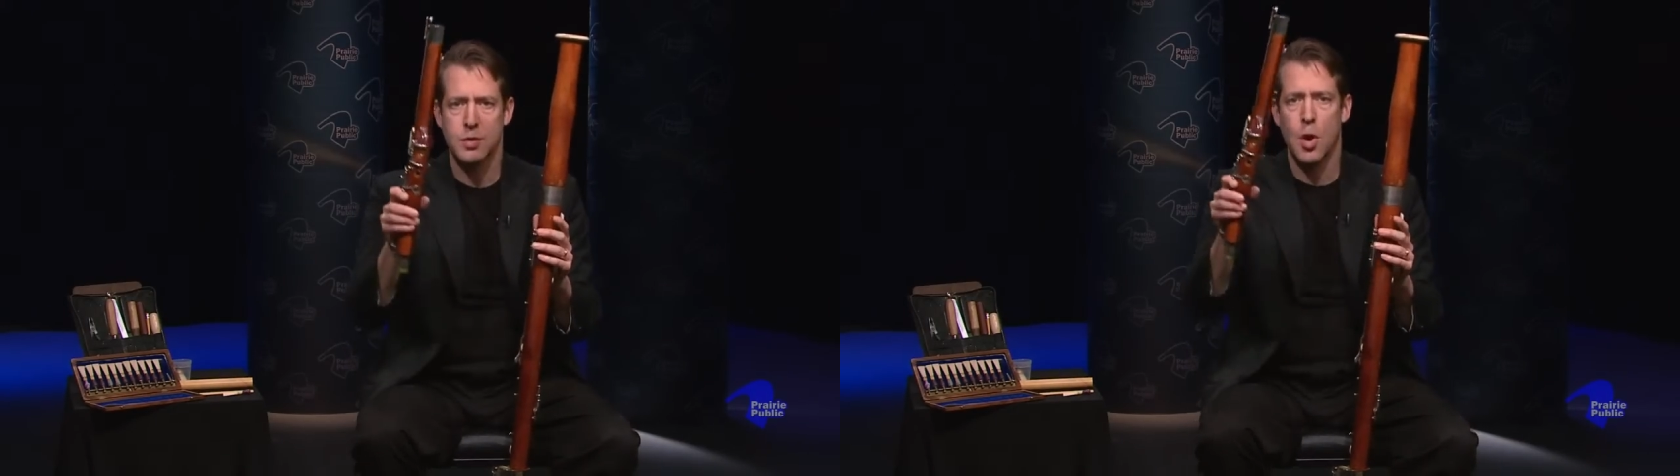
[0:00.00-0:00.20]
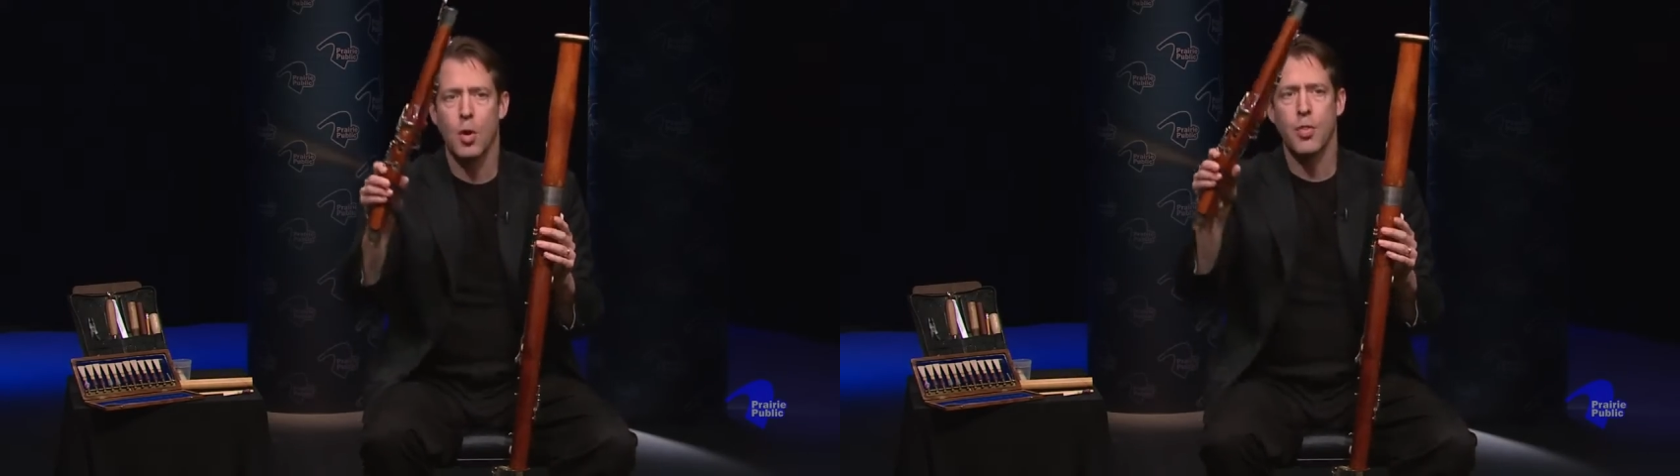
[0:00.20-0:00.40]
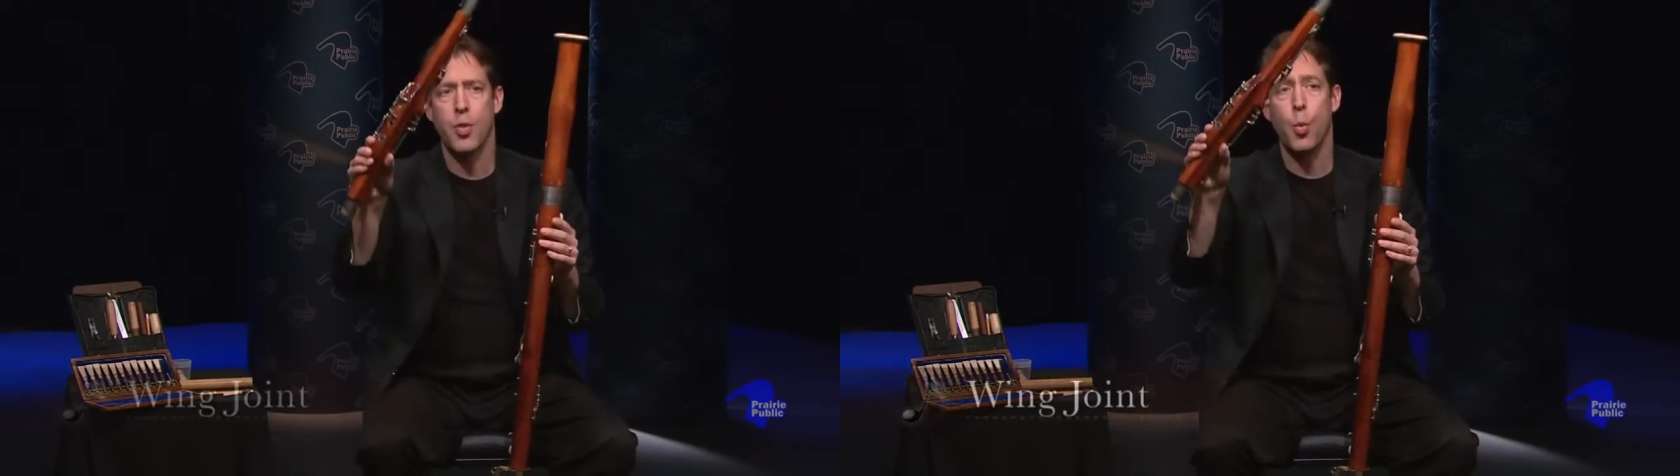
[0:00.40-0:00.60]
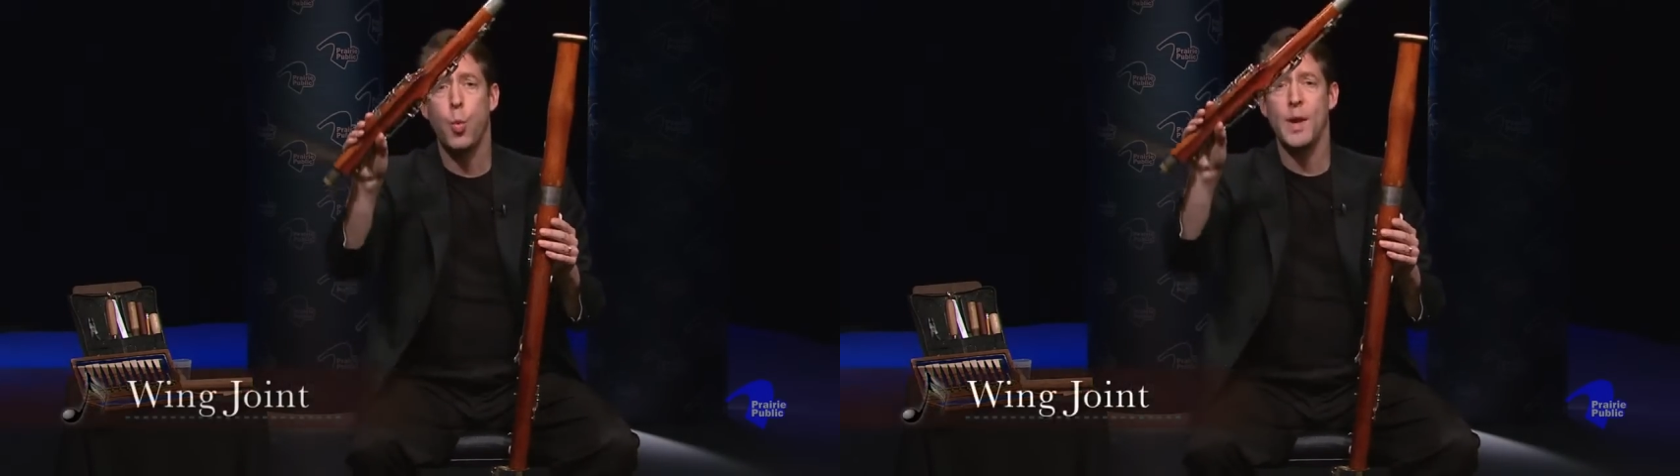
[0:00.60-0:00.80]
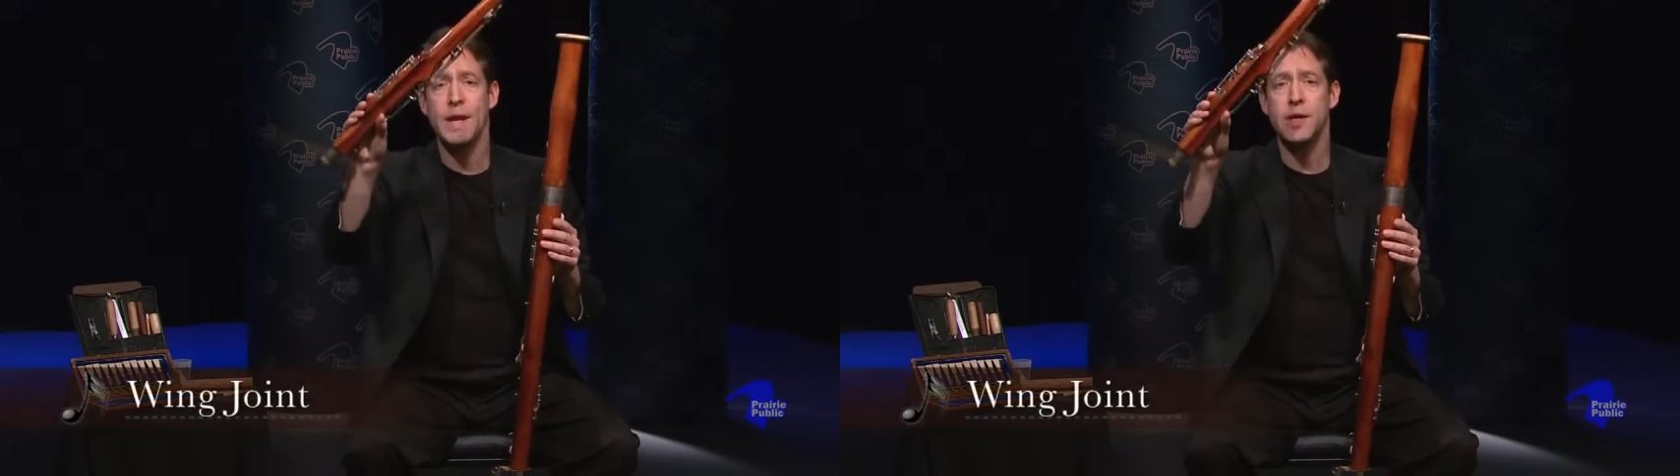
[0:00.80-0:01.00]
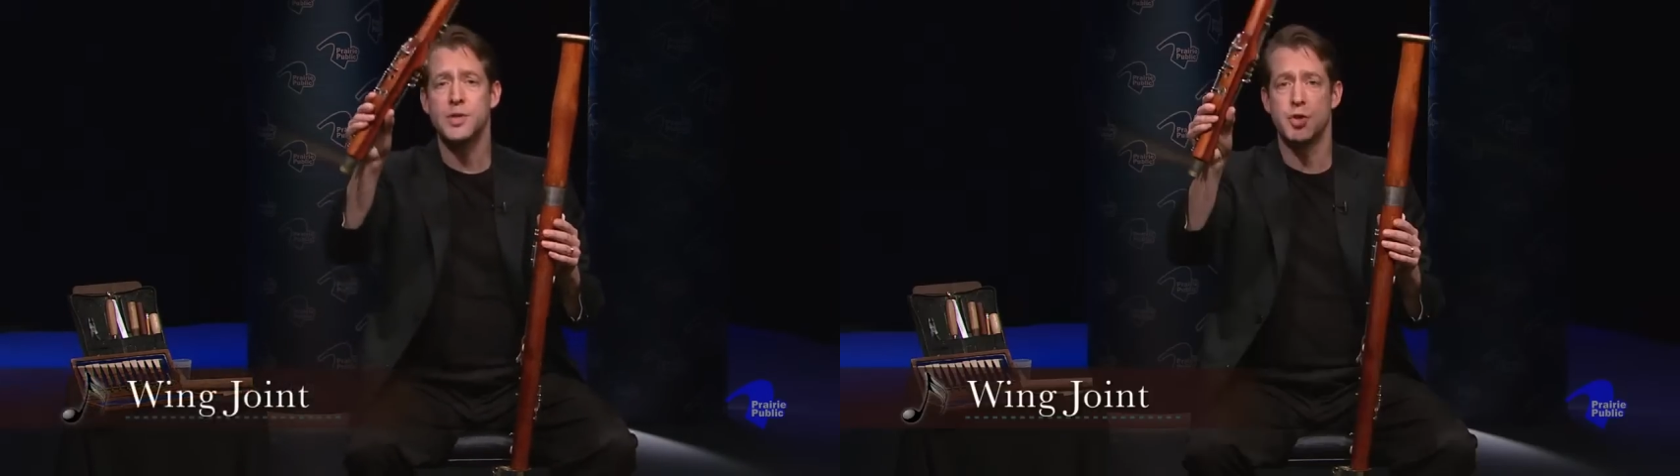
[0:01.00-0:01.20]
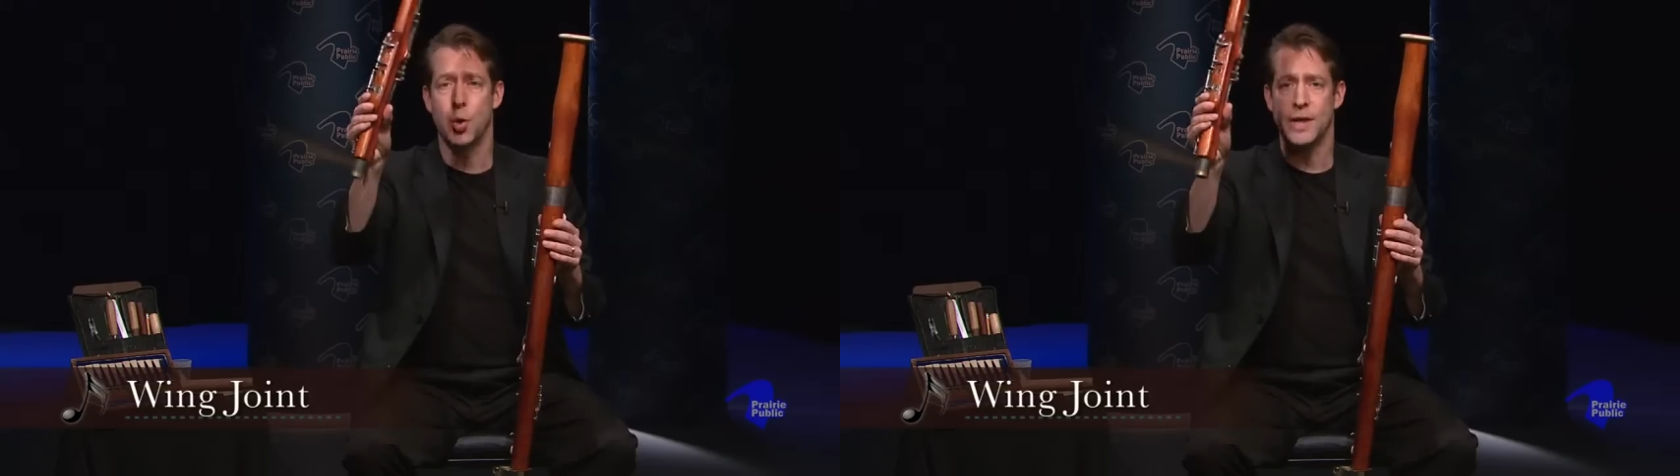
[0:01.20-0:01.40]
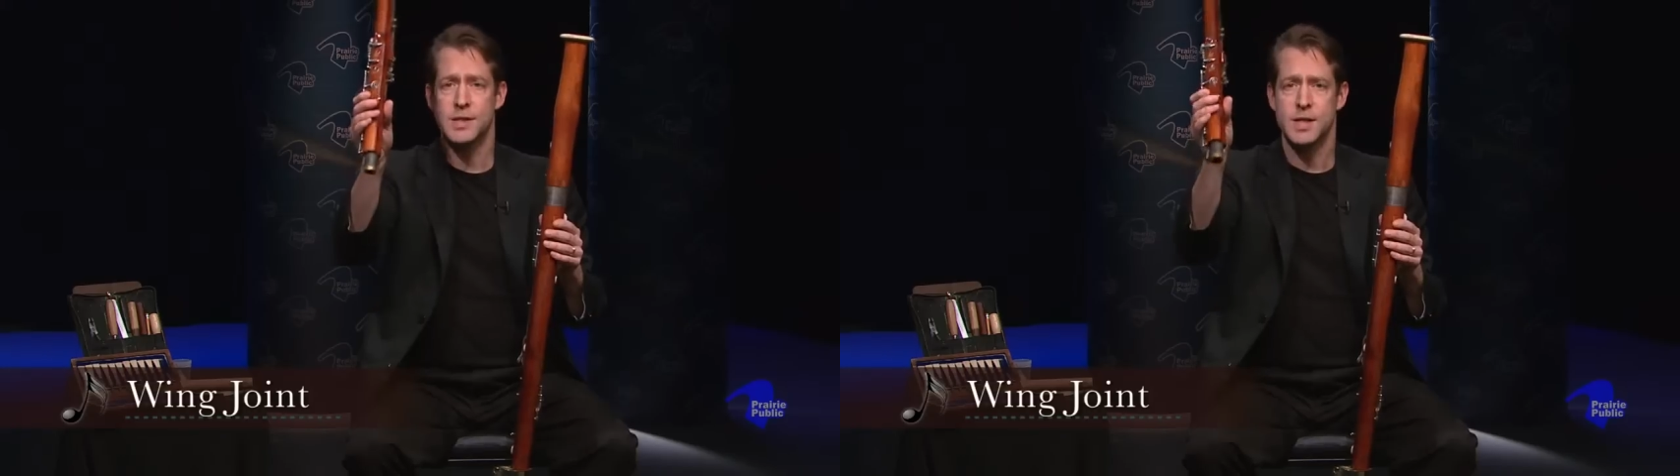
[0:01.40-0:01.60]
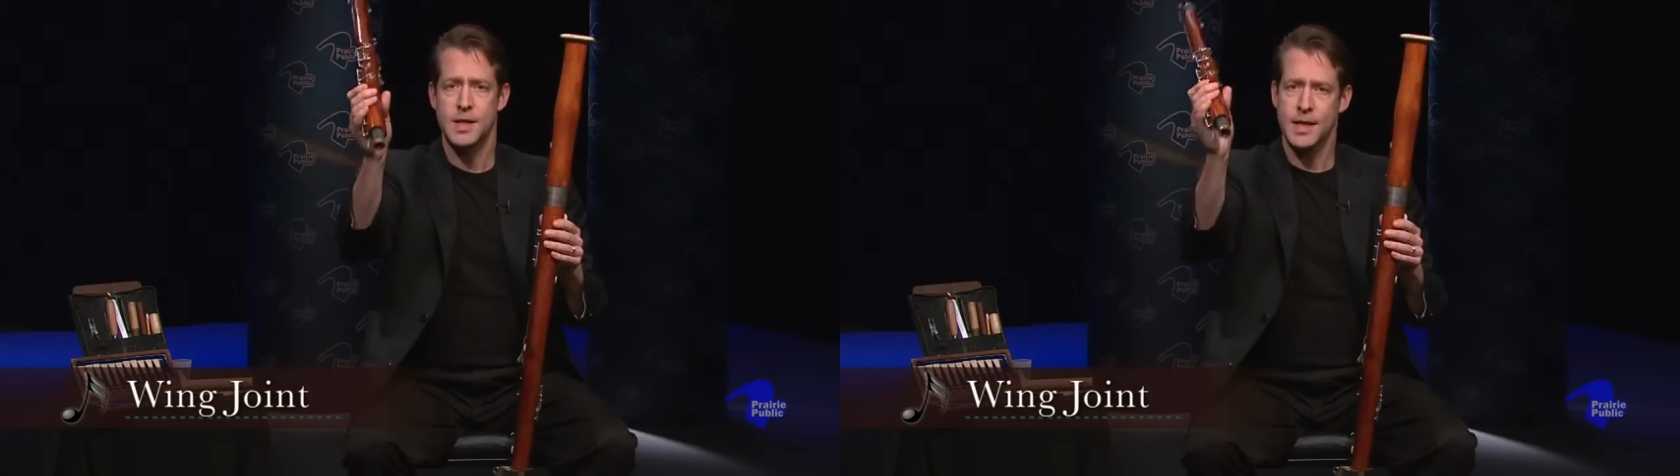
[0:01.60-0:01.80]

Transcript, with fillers: called the wing joint.